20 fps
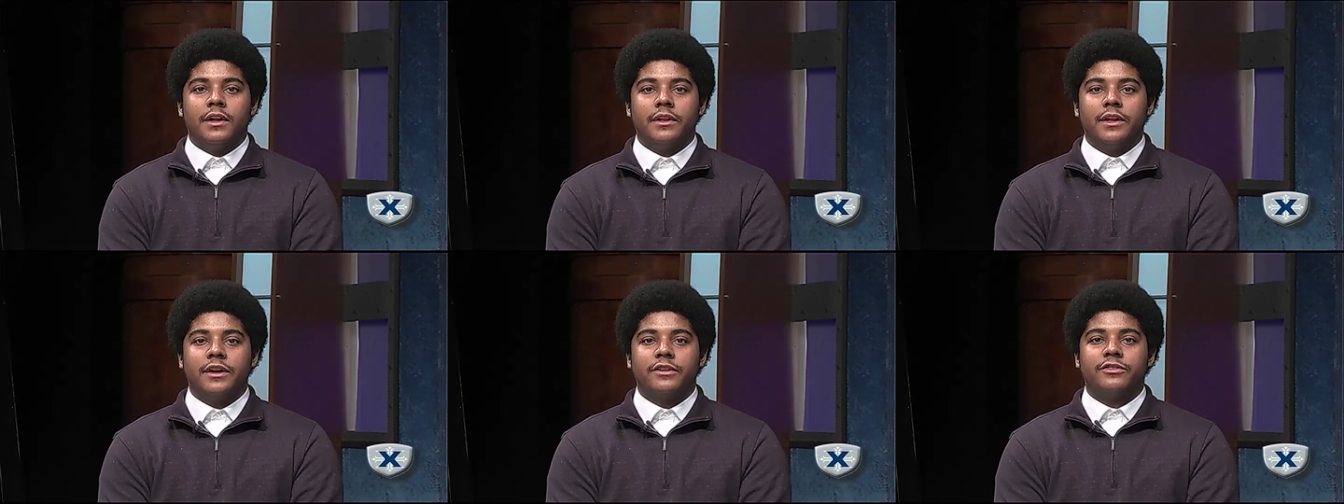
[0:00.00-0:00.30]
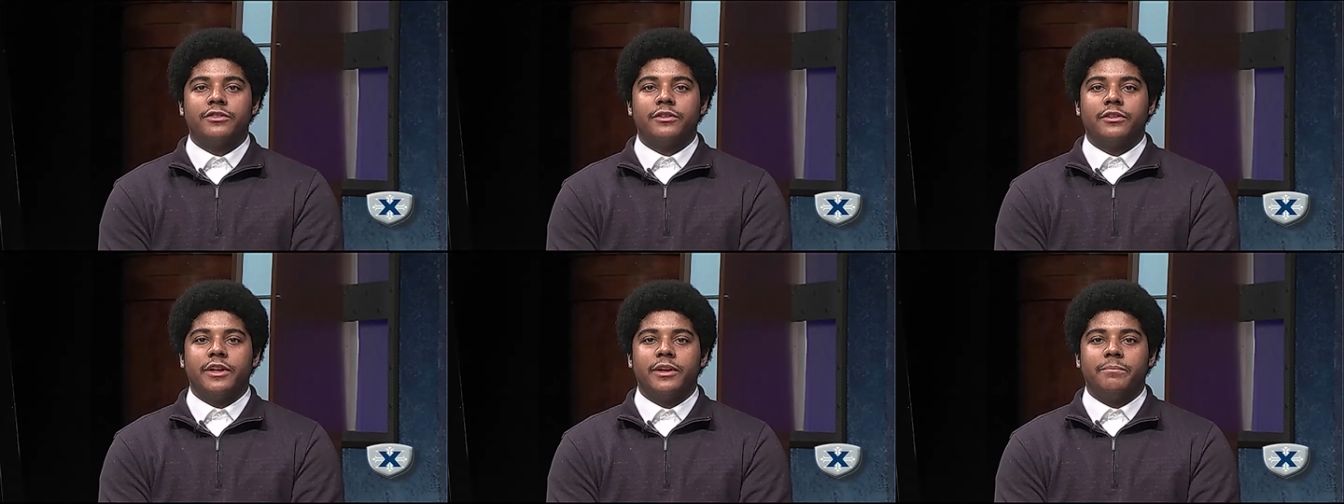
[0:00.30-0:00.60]
A
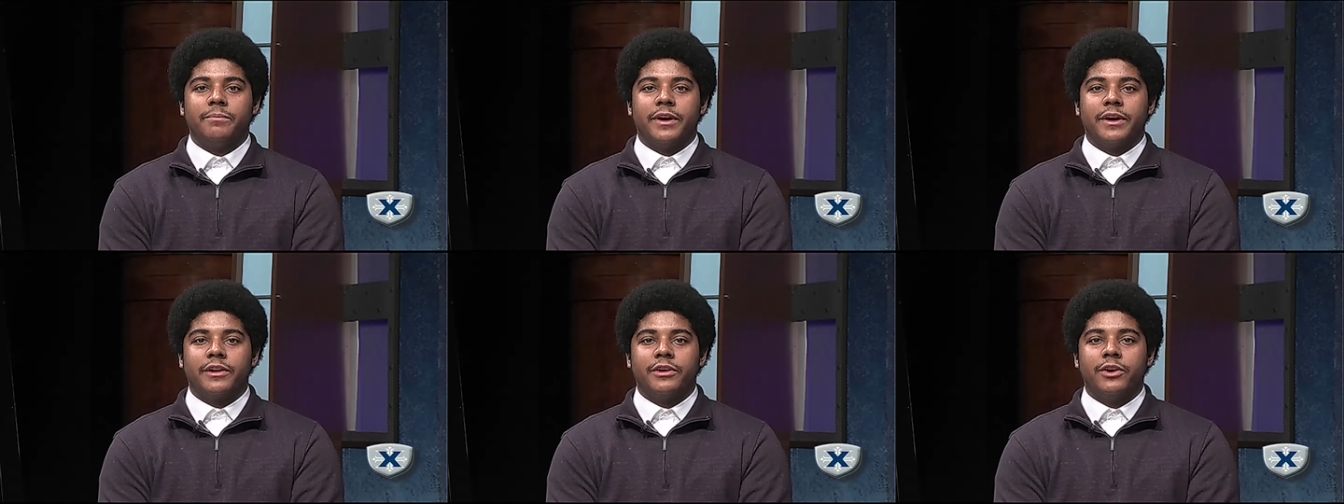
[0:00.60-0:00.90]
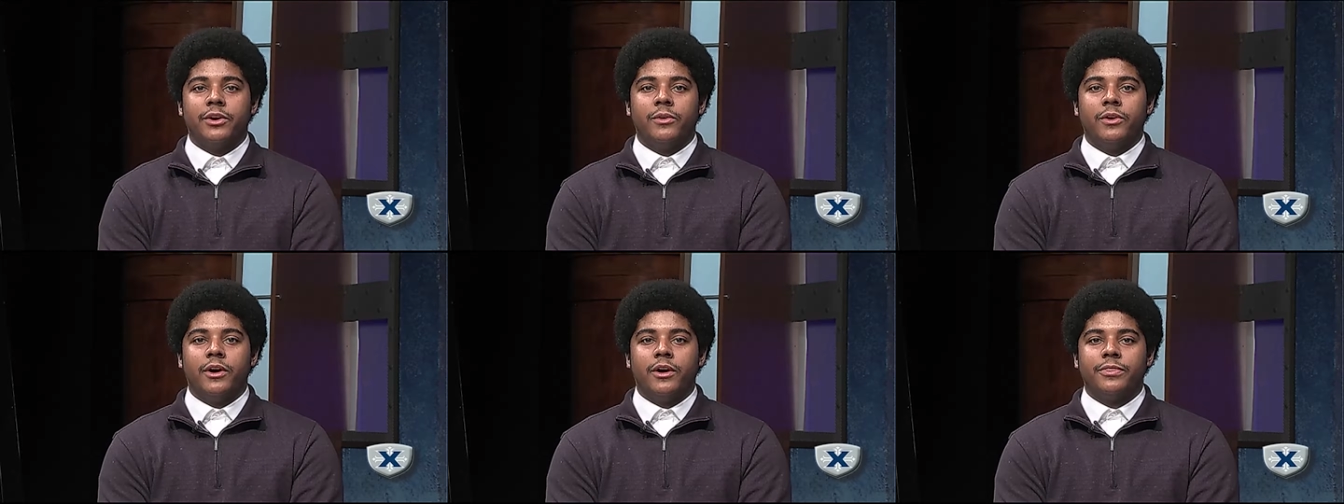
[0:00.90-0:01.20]
lecture led by
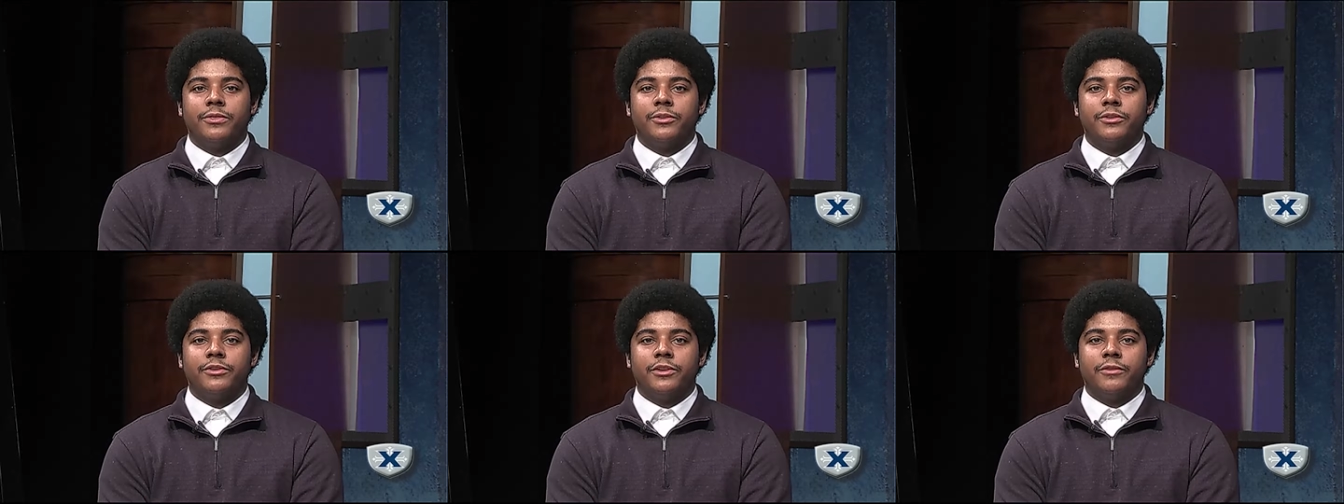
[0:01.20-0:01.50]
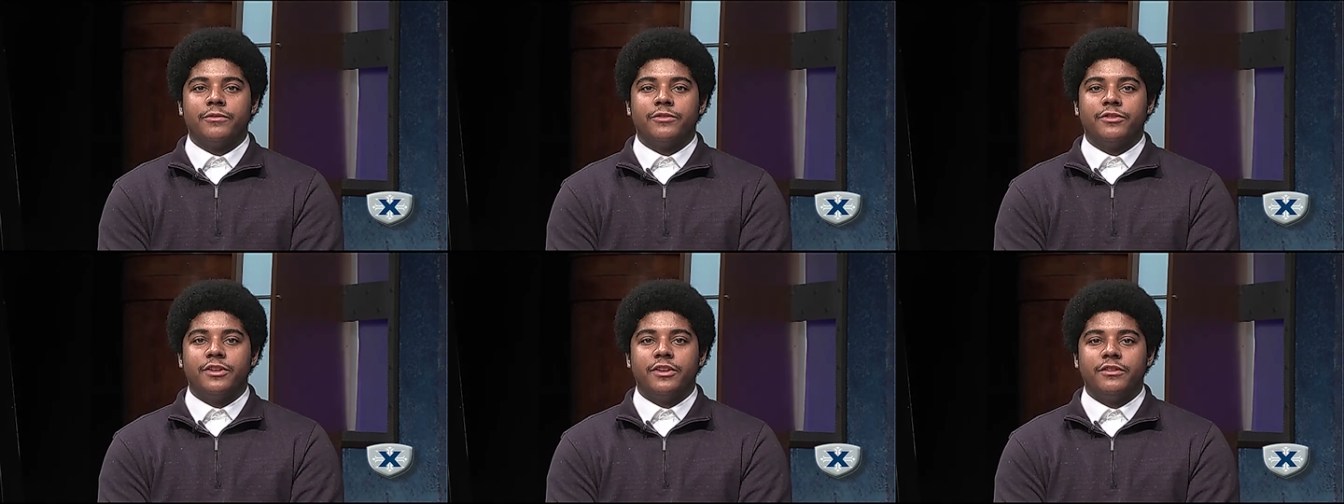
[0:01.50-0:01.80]
co authors
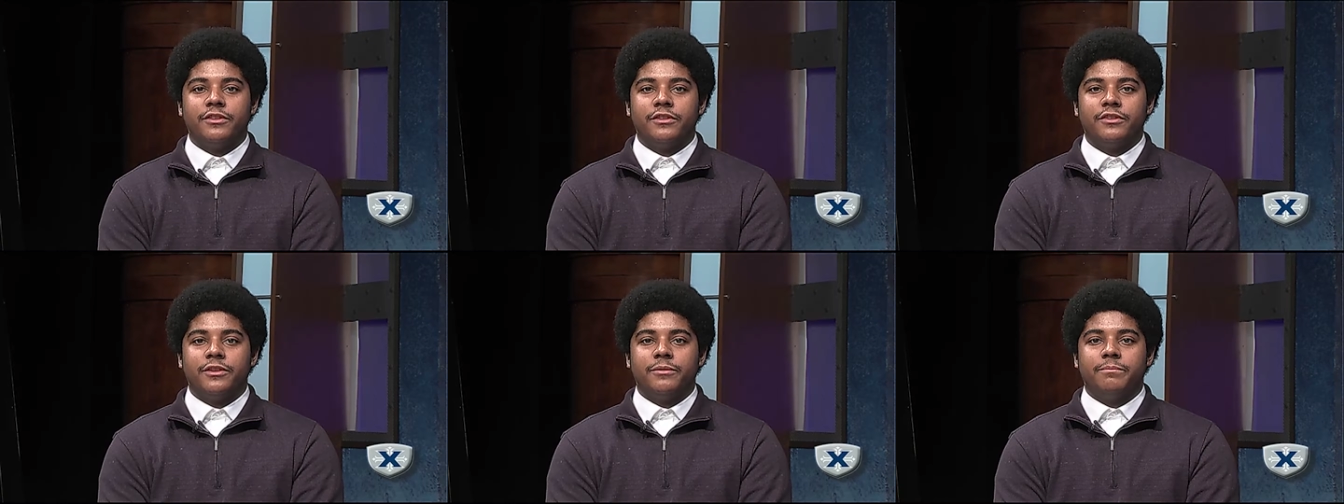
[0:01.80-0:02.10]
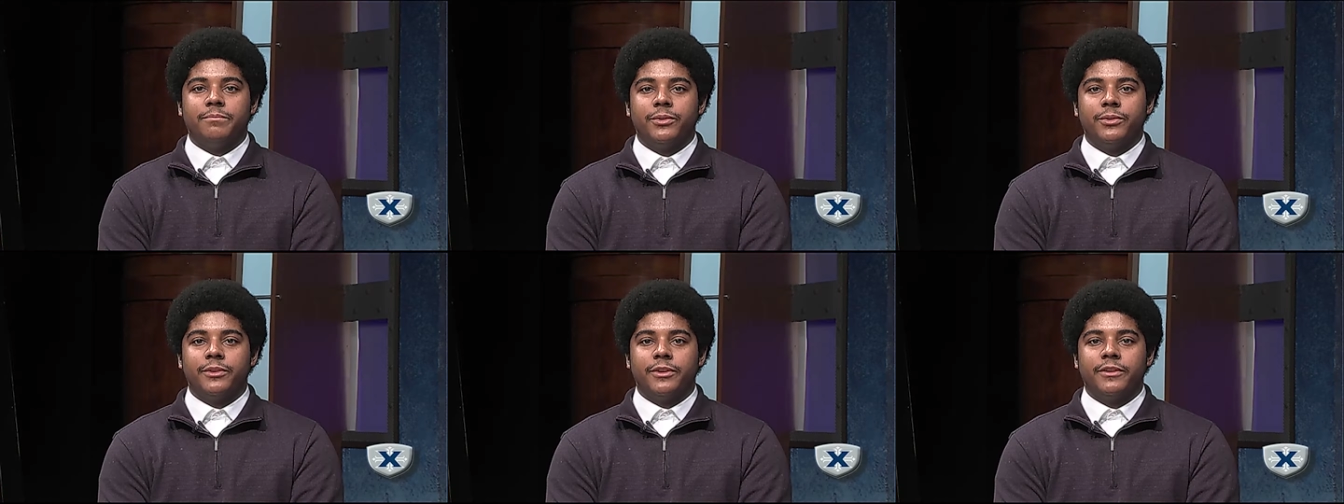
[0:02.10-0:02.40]
of Jesus
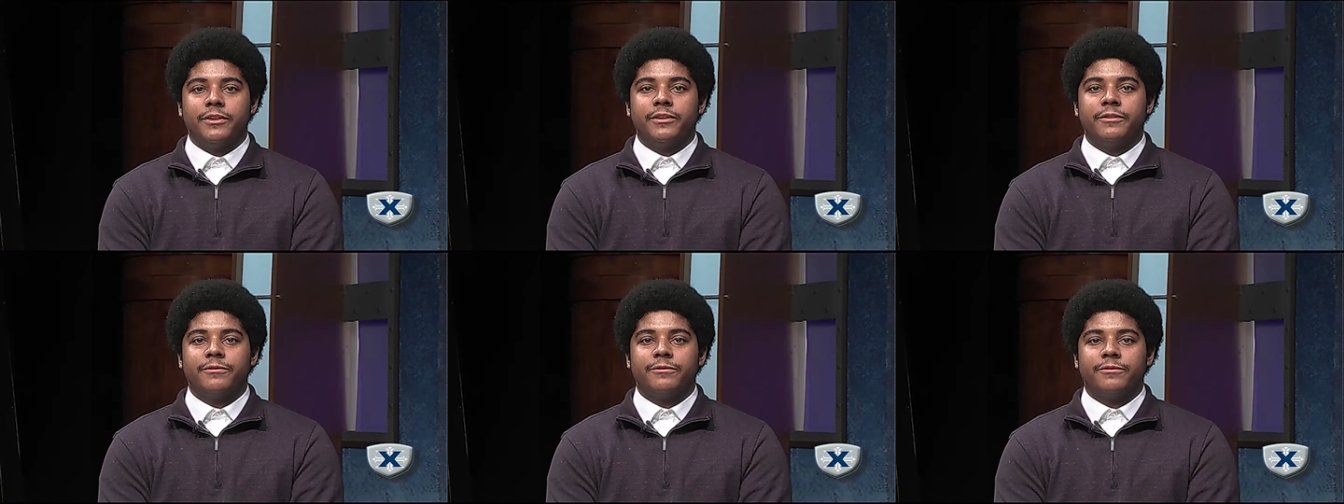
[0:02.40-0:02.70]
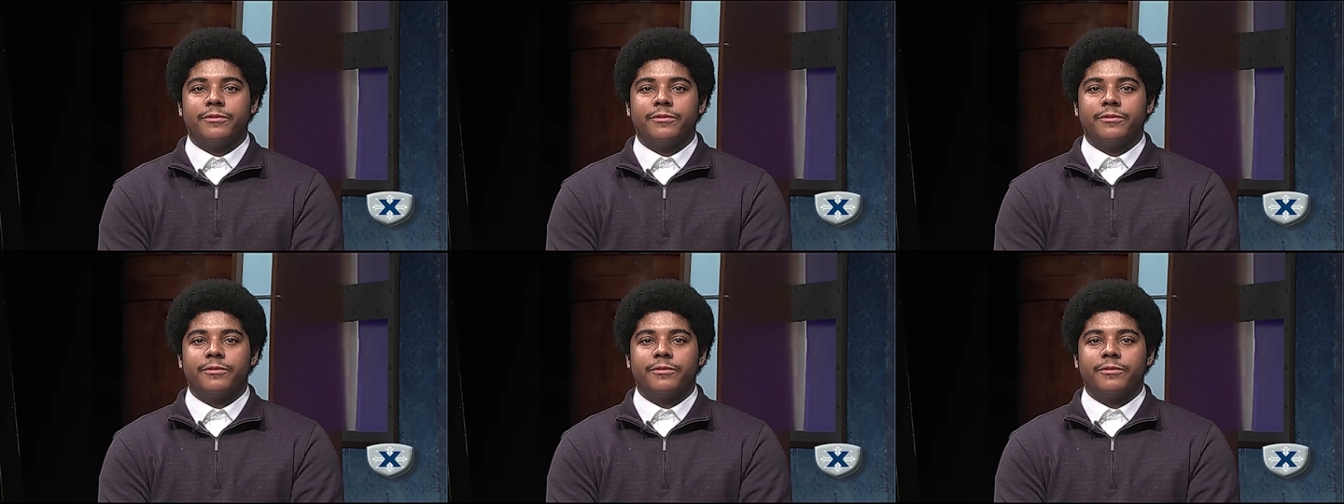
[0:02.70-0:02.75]
and Buddha,